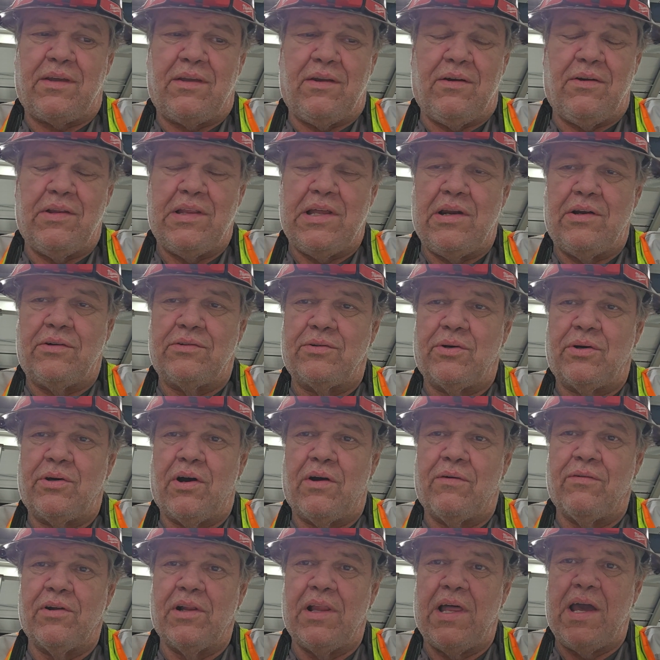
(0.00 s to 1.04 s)
You know, they don't do an
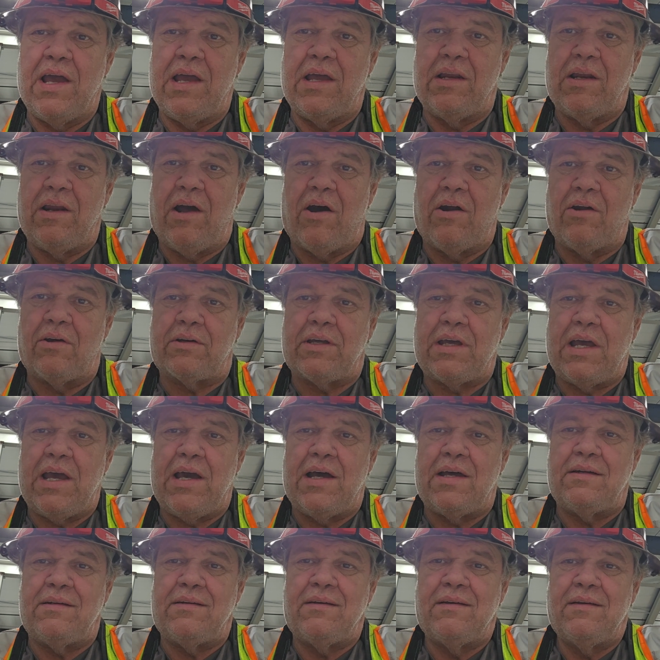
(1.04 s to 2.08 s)
overlay in
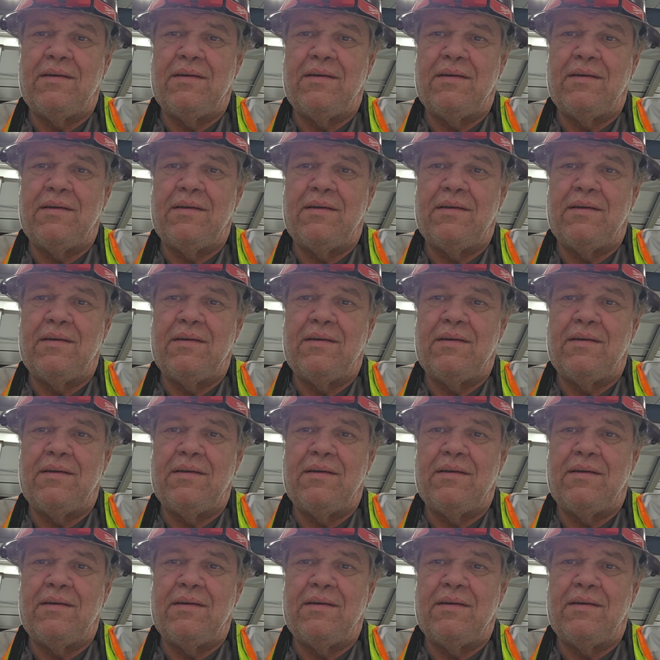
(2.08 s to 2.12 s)
AutoCAD,